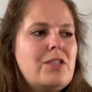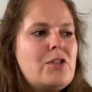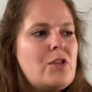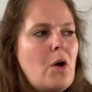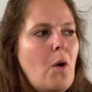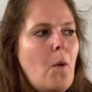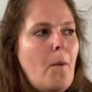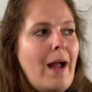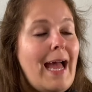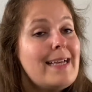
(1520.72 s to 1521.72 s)
So
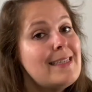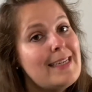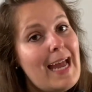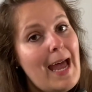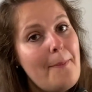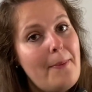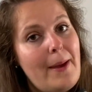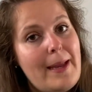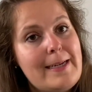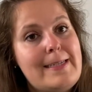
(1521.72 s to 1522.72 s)
as it
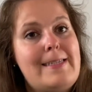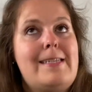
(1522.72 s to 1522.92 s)
happened,